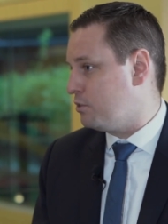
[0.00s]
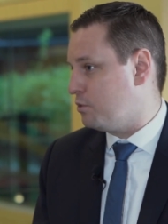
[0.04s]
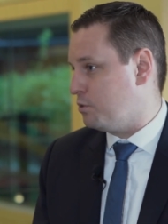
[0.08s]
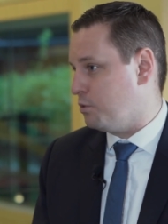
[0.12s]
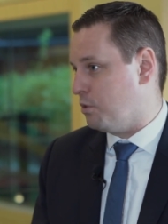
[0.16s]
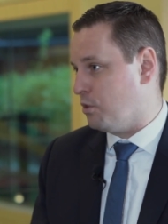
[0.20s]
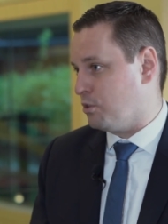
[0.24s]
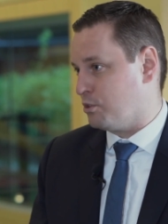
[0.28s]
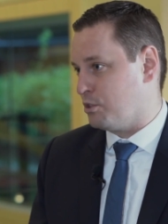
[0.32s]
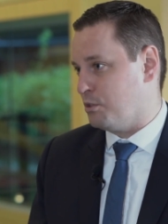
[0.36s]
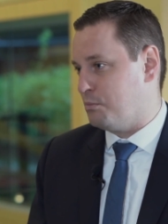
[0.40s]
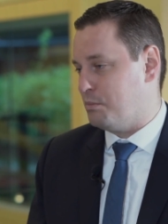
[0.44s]
to
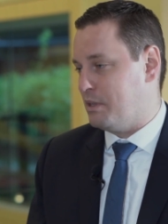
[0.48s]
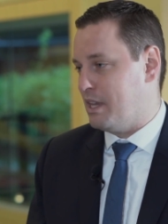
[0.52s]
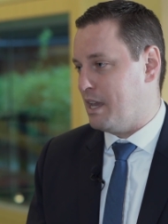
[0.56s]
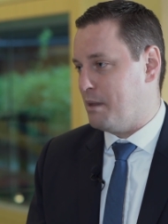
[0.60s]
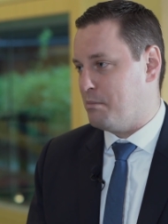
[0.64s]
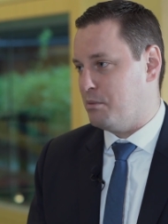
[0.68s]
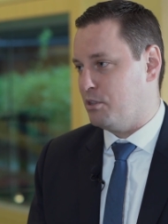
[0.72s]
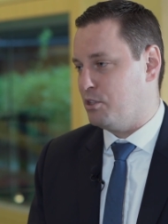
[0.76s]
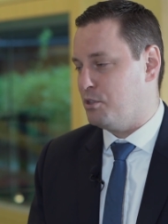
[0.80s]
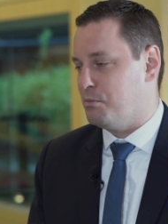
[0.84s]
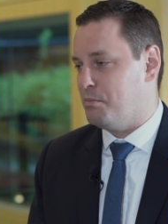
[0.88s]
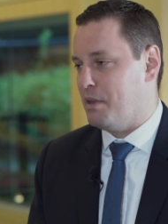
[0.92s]
hmm. also be
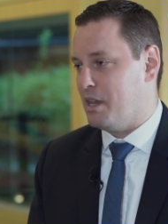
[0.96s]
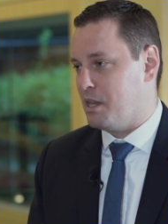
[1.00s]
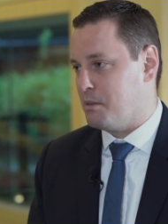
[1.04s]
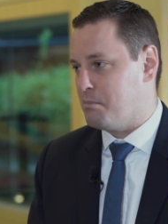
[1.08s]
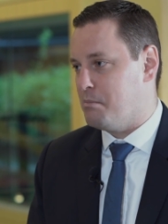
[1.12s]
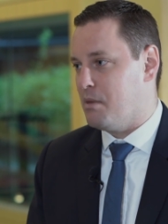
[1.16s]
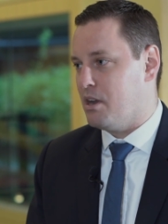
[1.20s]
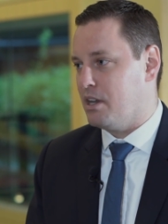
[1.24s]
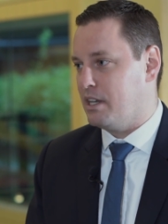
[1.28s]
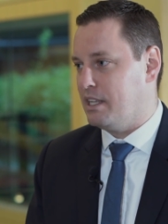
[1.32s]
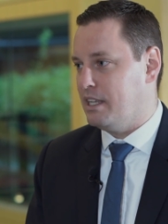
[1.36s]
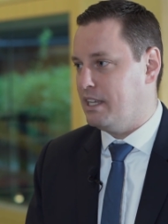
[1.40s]
able to make
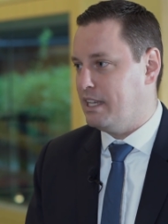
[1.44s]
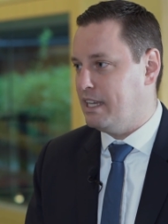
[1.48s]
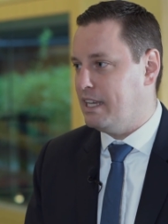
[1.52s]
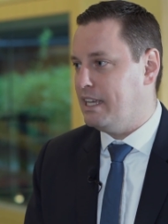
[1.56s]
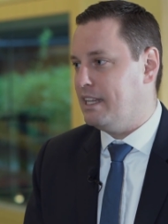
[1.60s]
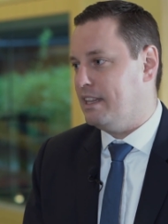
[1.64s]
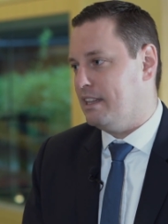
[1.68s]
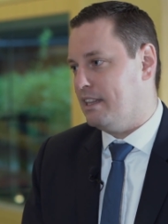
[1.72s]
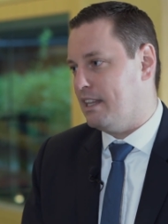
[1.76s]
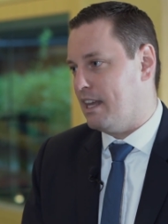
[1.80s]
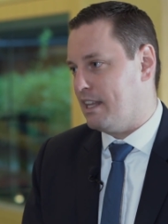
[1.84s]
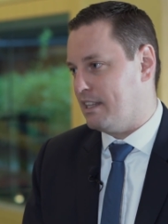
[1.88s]
money
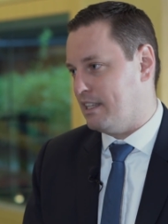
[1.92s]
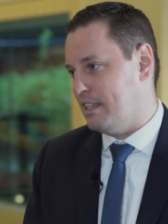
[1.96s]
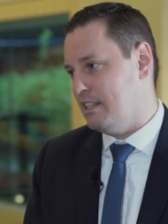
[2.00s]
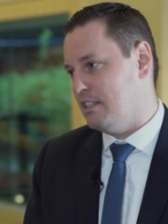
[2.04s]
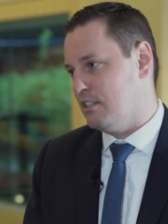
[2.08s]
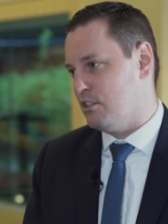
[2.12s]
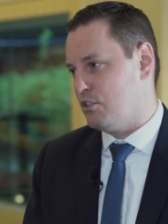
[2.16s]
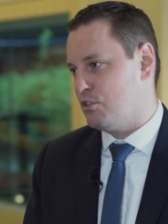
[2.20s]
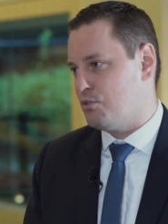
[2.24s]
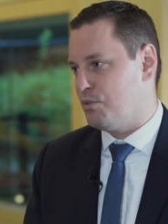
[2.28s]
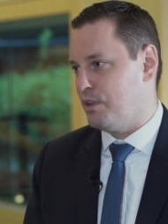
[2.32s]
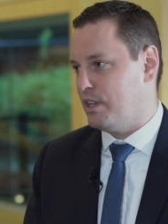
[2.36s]
in that
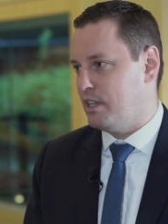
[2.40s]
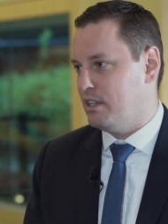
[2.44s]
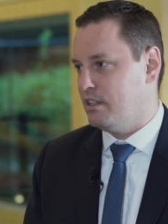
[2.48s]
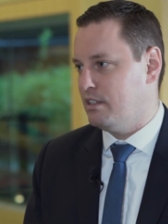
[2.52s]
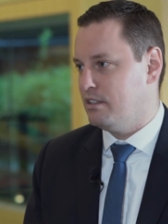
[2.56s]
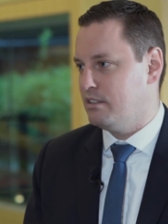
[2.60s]
industry.